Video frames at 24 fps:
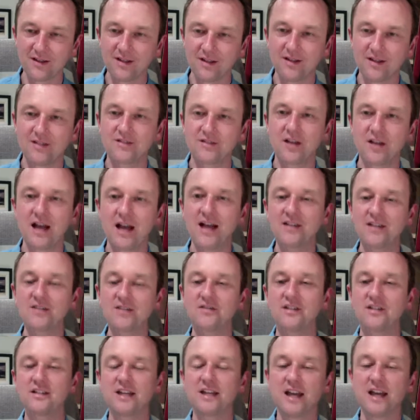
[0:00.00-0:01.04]
So as of
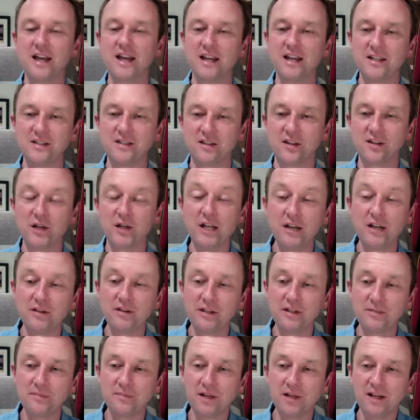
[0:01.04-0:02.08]
today, to the
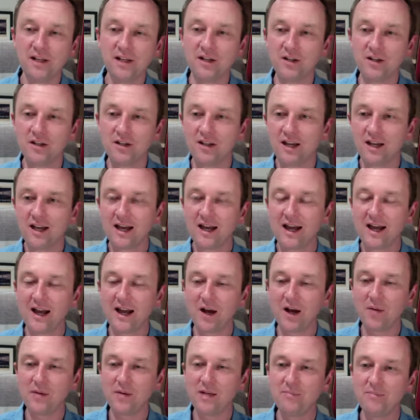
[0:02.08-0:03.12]
nearest million,
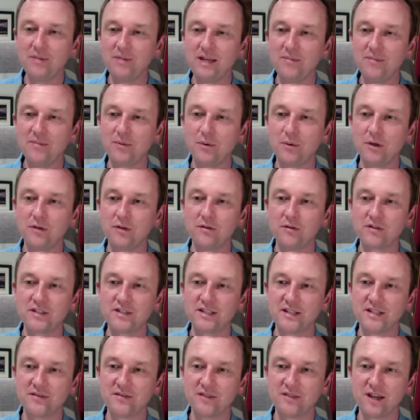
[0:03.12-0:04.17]
how many people have
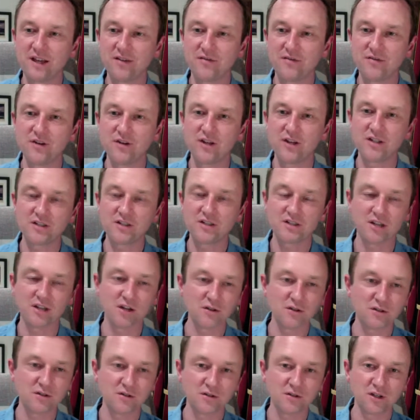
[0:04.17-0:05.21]
received their first
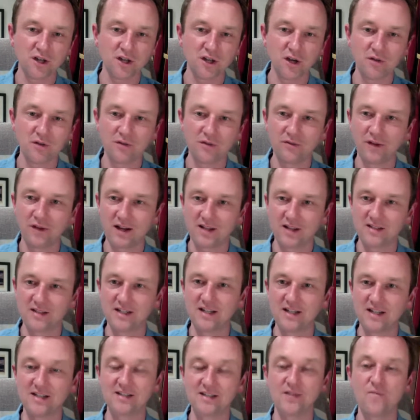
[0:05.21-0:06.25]
dose of the COVID
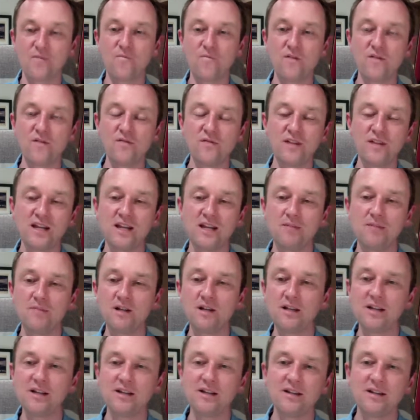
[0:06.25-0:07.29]
vaccine? Is it 15
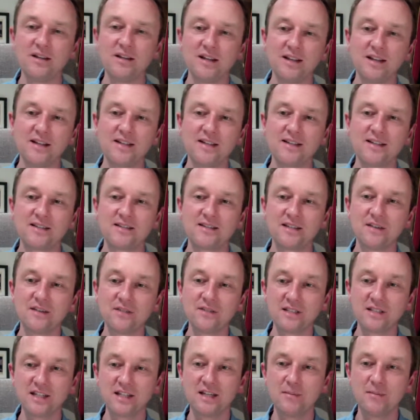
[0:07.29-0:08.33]
million,
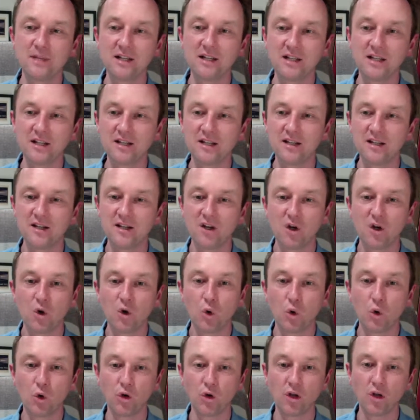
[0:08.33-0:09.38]
17 million,
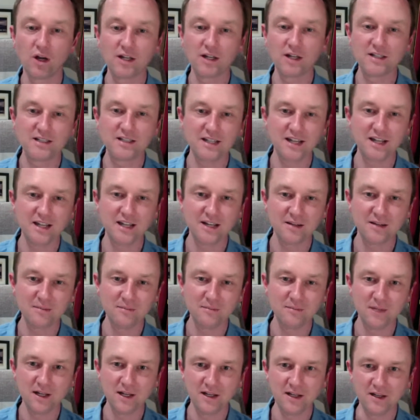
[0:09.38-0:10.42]
or 19
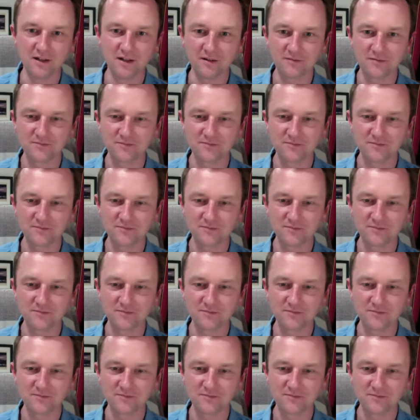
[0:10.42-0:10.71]
million?